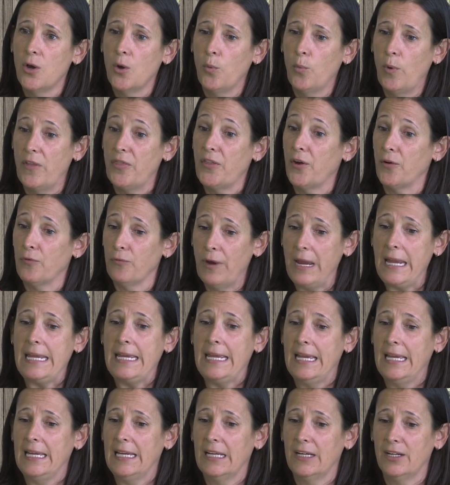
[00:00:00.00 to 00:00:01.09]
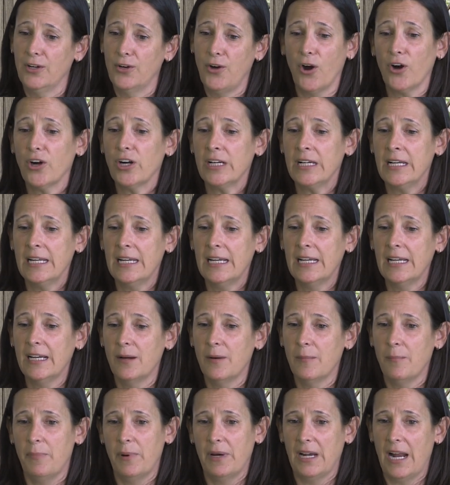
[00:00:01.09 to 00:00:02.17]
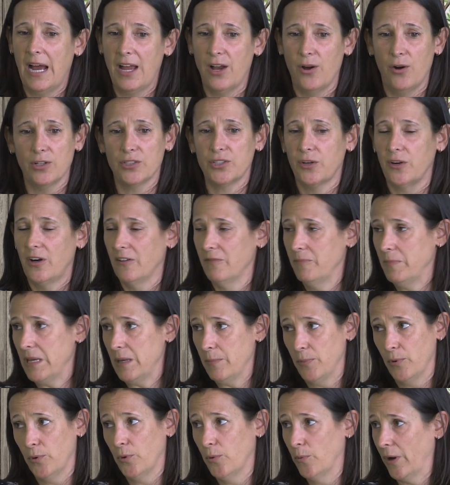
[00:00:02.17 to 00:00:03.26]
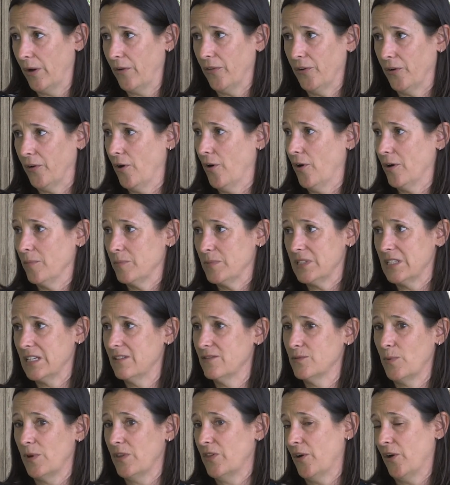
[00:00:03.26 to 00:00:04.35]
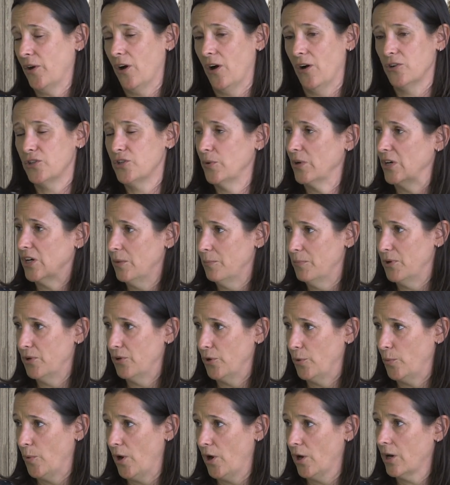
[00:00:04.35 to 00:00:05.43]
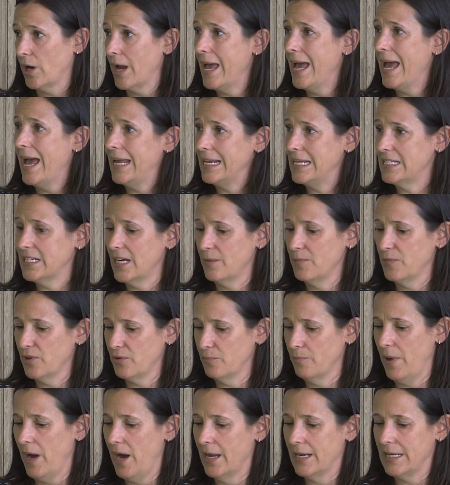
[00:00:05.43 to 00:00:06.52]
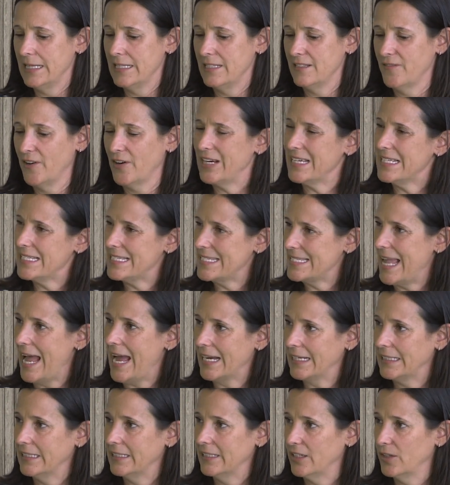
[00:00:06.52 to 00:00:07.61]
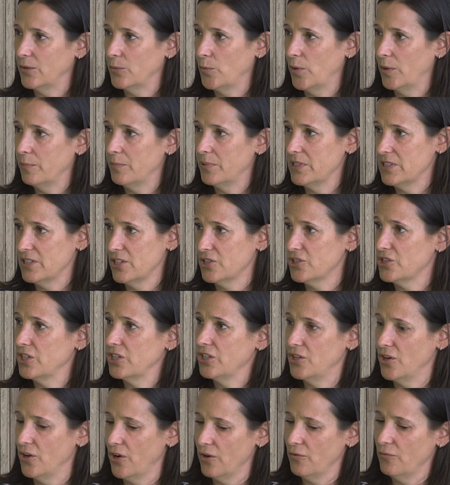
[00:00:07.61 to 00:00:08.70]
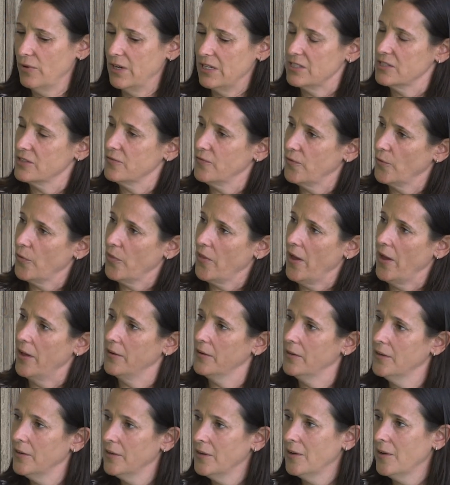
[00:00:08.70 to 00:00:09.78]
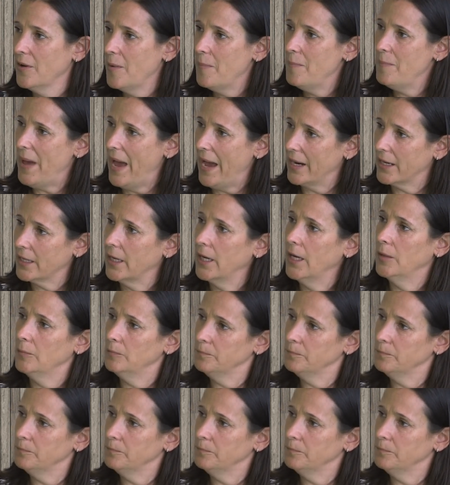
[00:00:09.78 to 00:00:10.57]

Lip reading: when they're raking and gardening, but I also have people who wear their arm sleeves when they're doing computer work. Anytime your body is very stagnant in one position, you're at risk for that backup.